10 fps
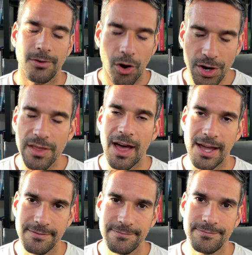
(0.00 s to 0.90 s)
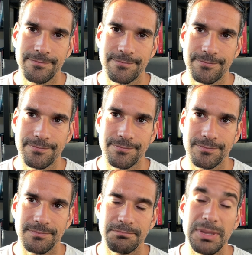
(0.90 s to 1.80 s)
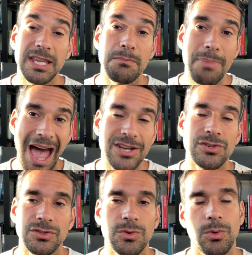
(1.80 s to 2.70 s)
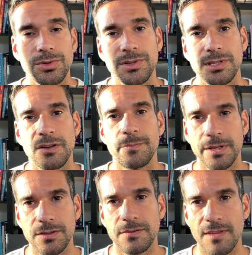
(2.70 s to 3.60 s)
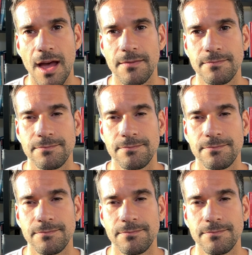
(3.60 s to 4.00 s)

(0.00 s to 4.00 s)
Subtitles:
Honor that. Be compassionate towards yourself because of that.